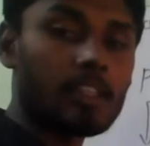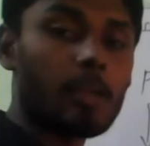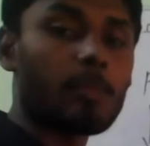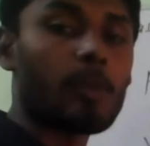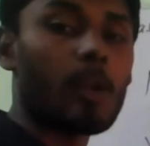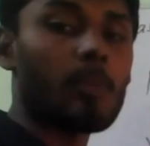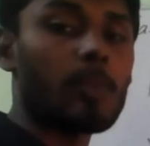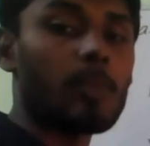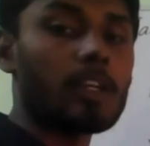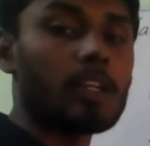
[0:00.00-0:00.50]
the
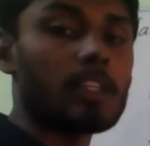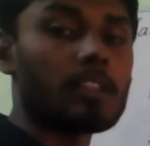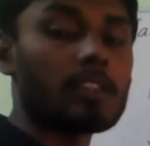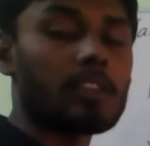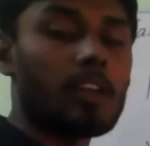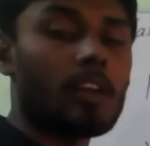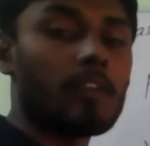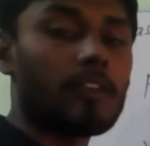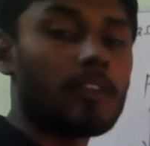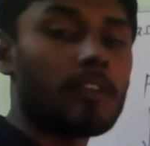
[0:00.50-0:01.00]
properties
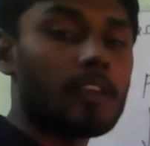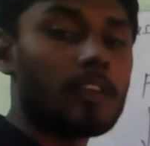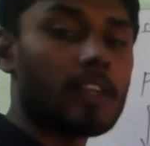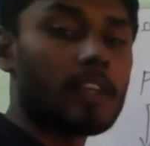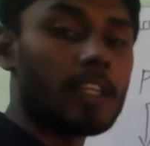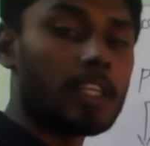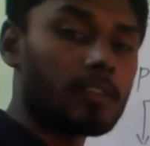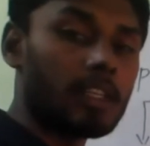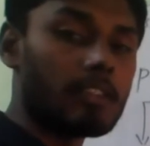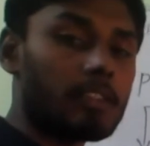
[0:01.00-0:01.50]
of
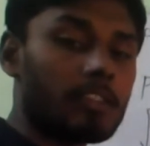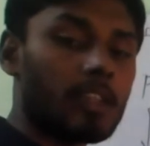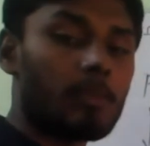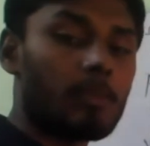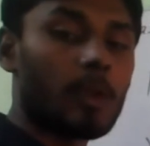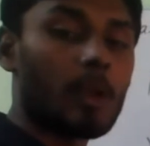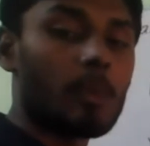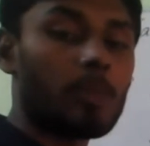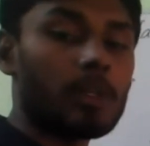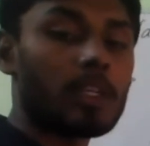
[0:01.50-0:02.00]
liquids, the
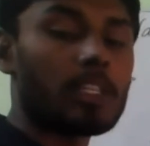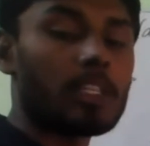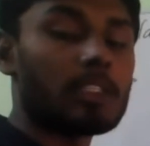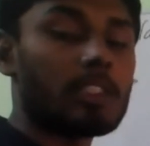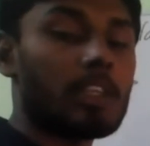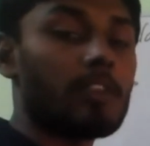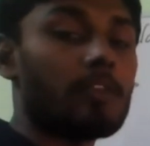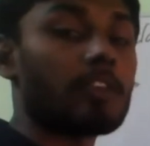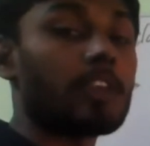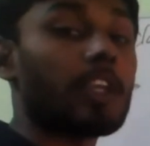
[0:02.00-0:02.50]
properties
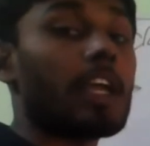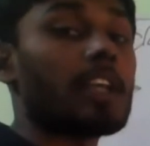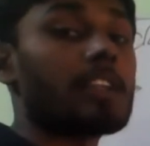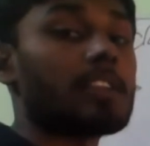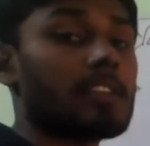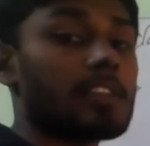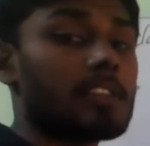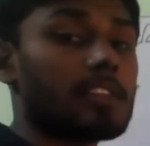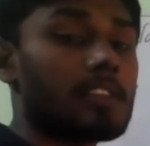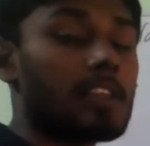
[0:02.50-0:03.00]
of
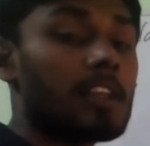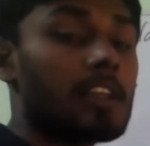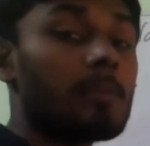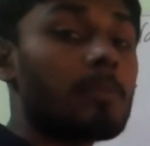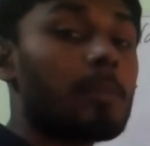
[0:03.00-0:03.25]
gases.